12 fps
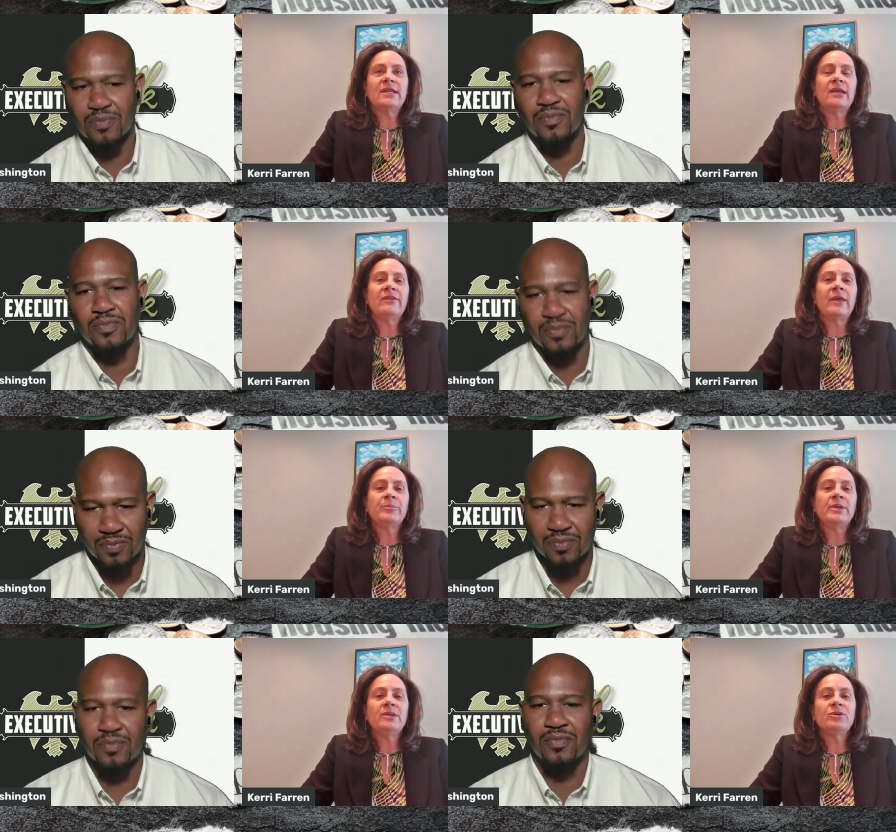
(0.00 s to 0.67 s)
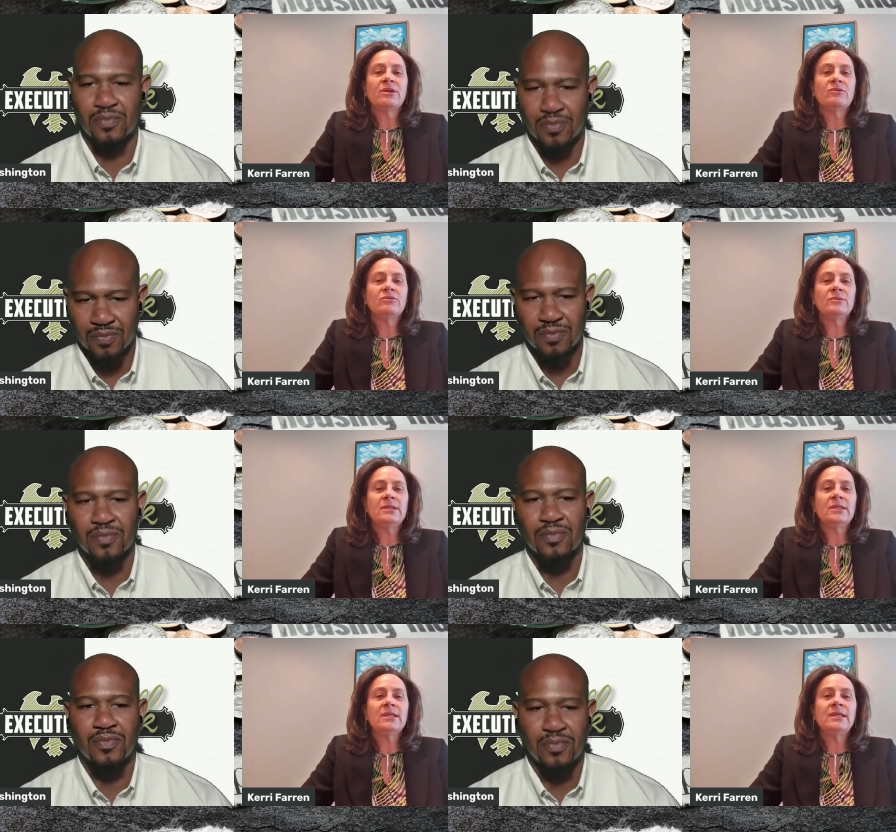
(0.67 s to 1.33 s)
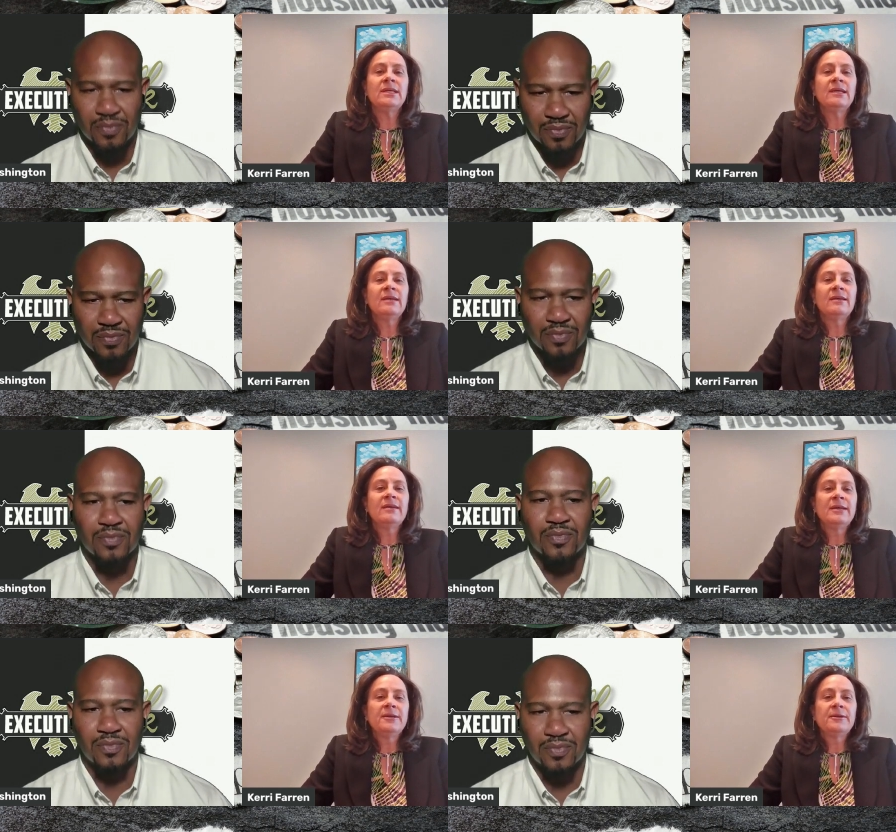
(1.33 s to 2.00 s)
Speaker 1: right now that people are really
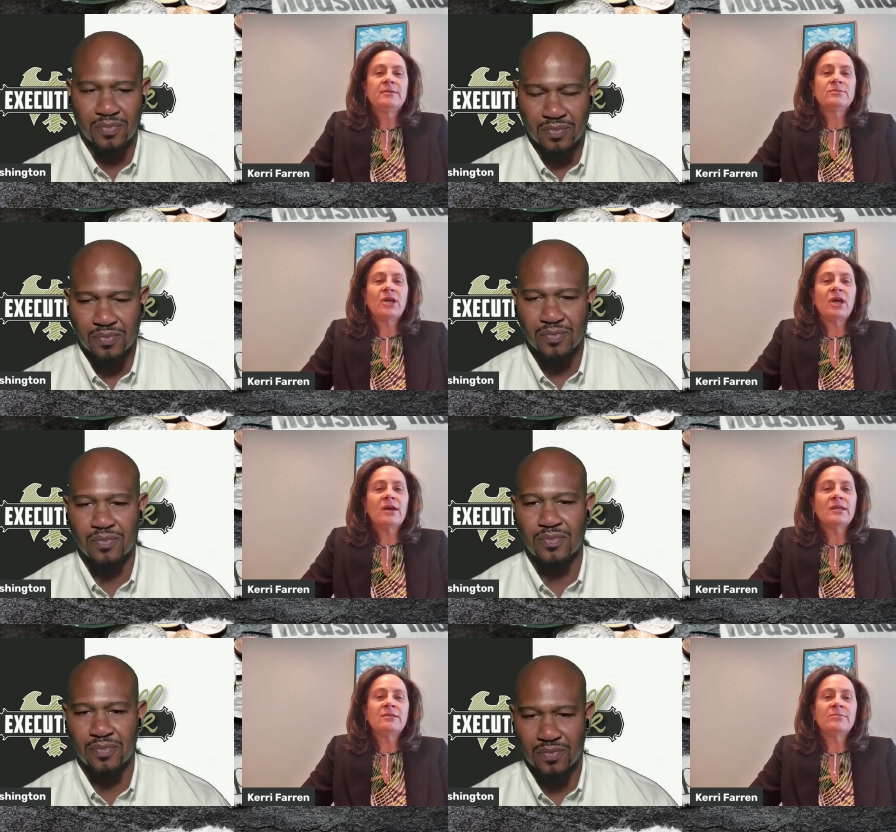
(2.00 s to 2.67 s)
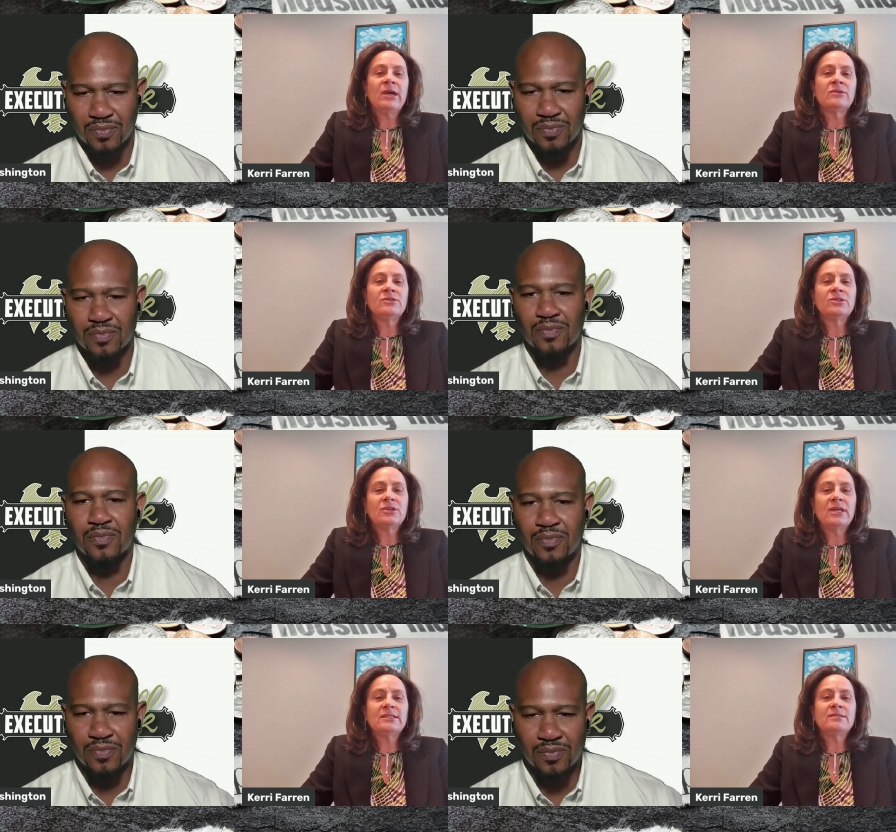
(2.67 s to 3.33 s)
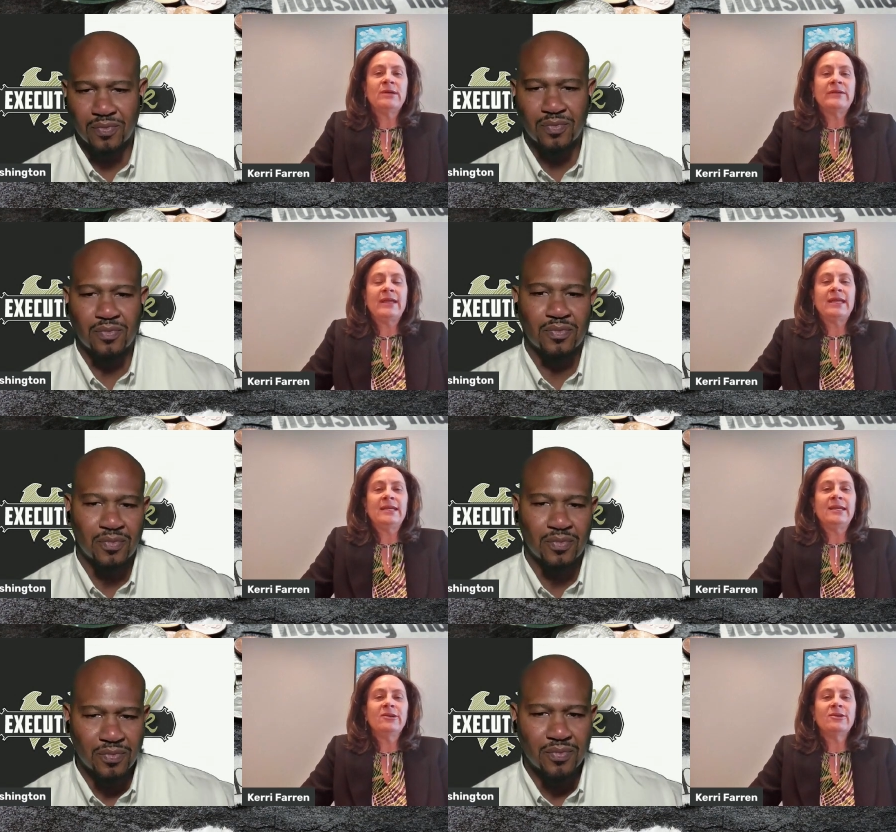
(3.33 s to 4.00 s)
talking about and stressed about, and I
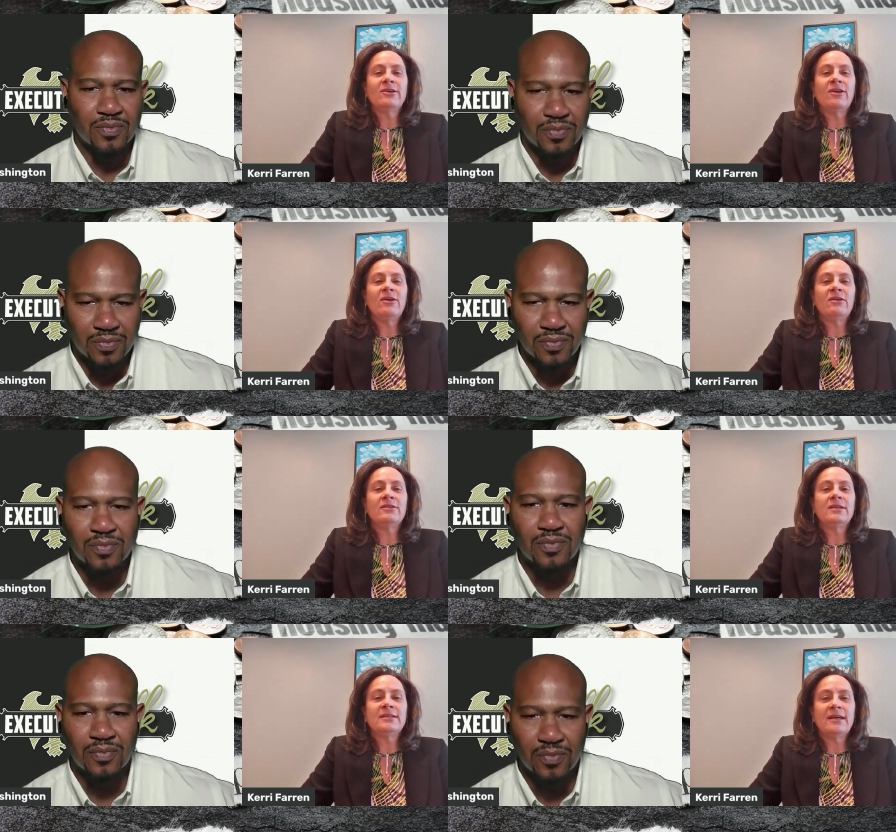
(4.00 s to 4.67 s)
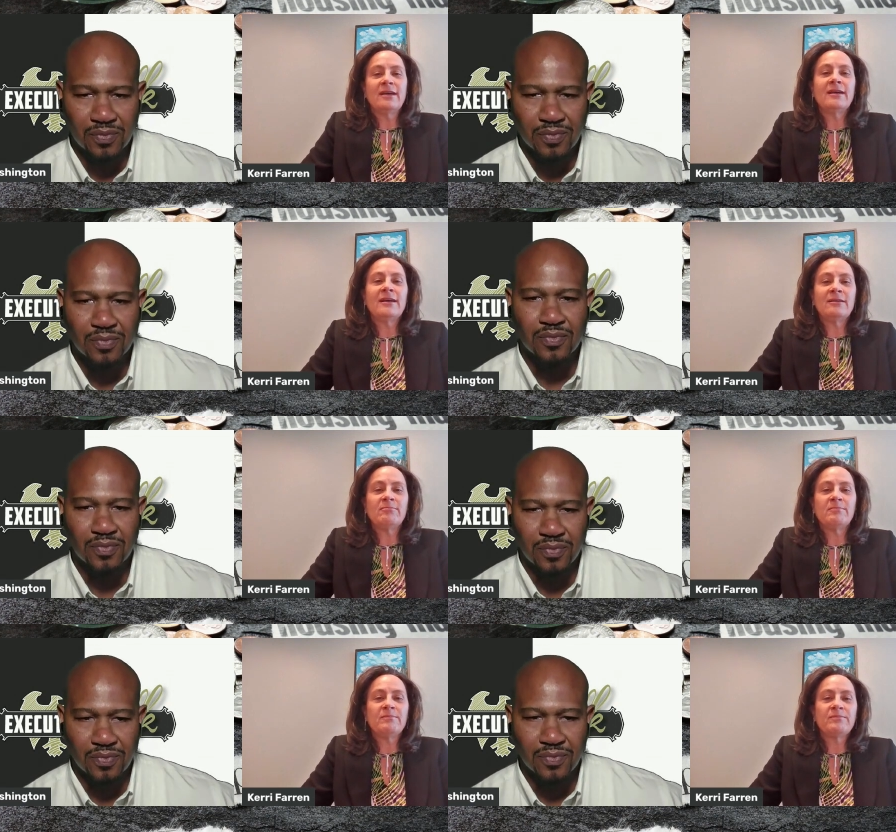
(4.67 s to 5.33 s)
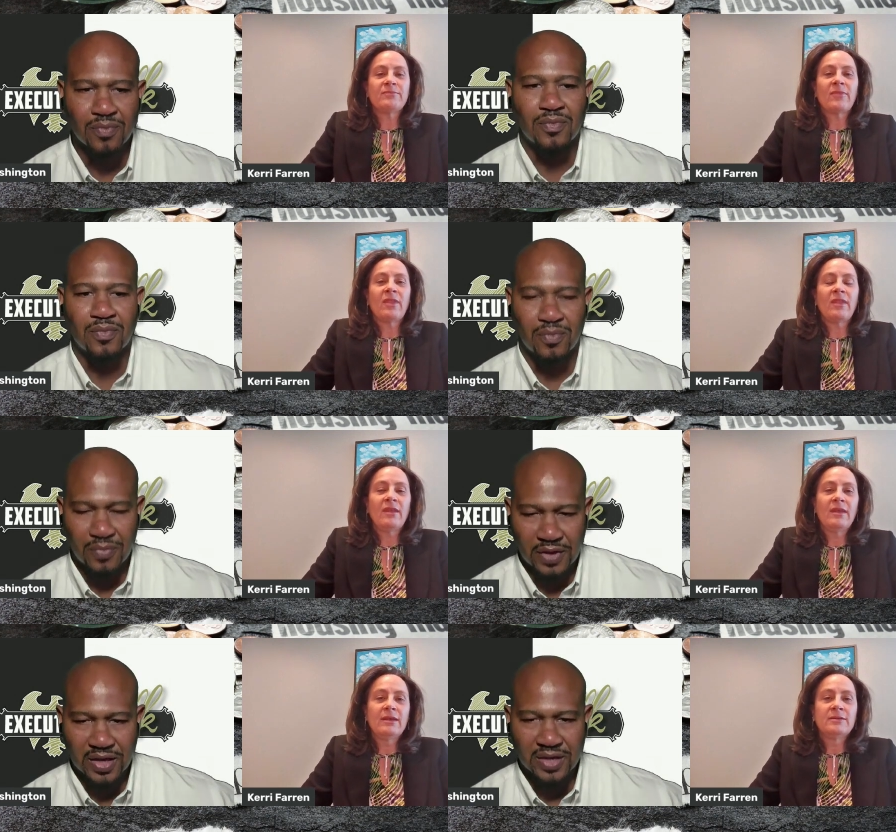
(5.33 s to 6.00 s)
hear it all the time.
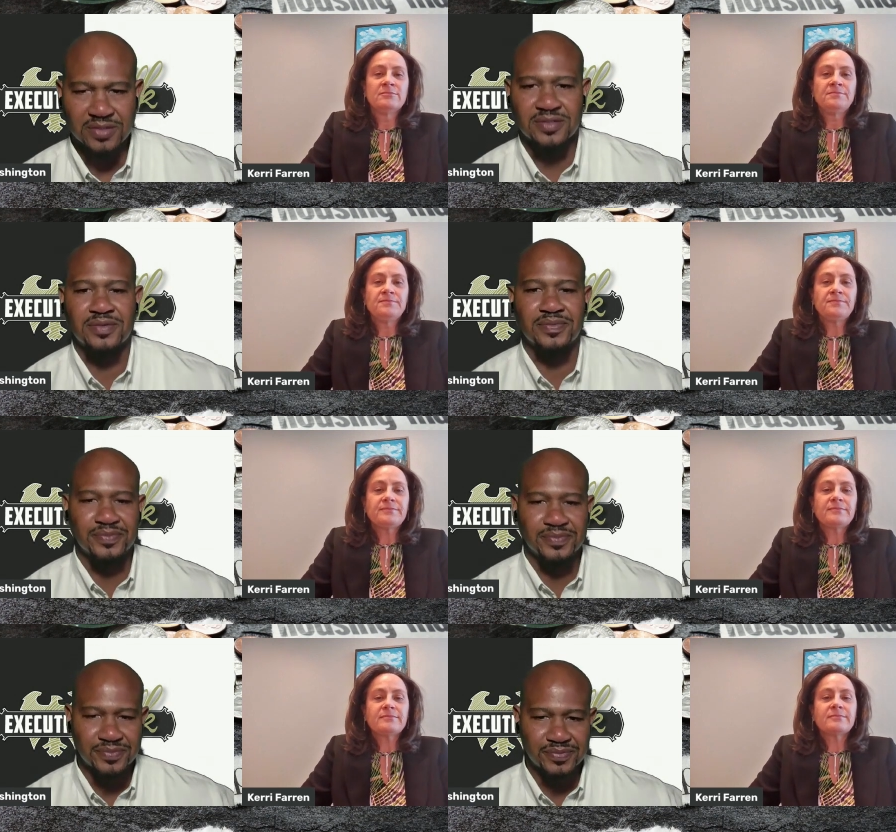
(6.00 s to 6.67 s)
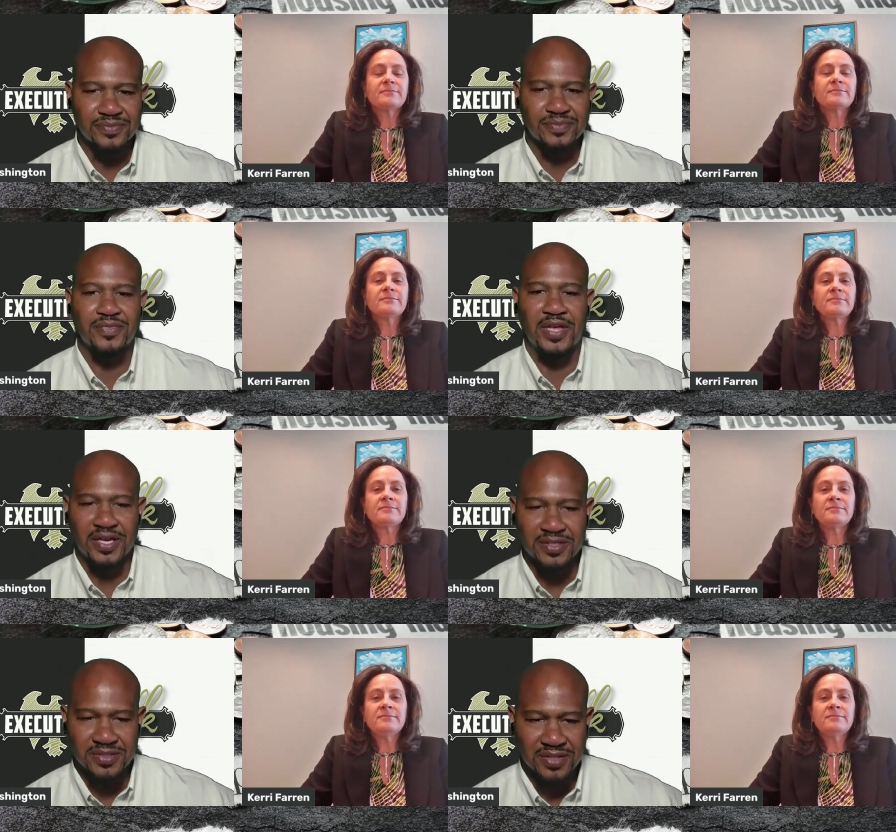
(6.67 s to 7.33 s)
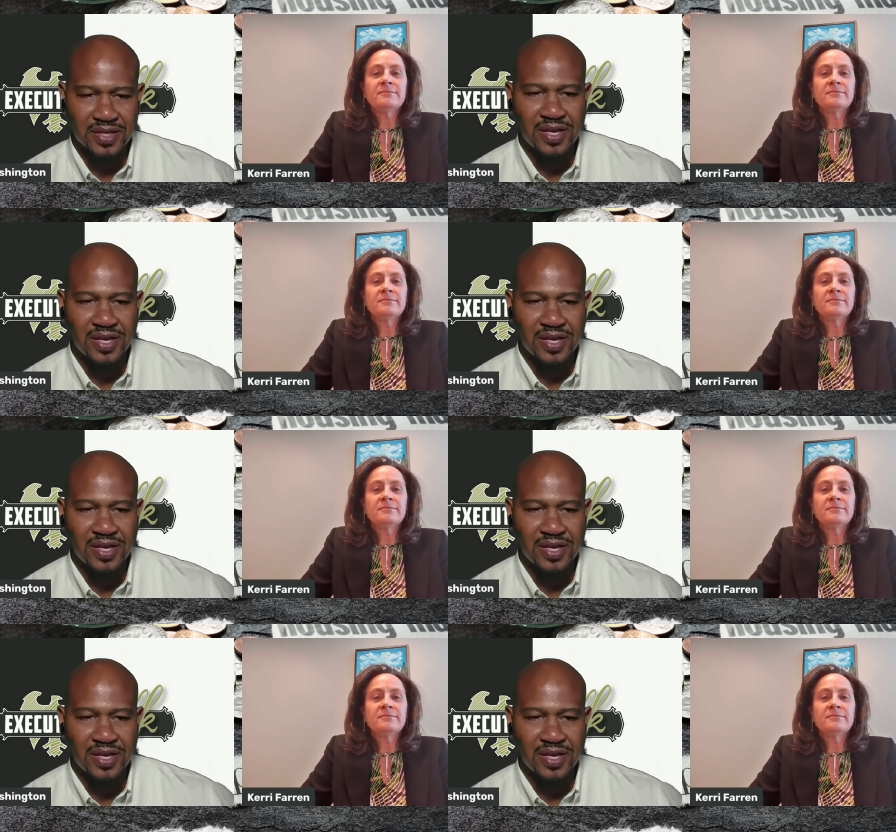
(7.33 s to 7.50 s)
Speaker 2: Yes, yes,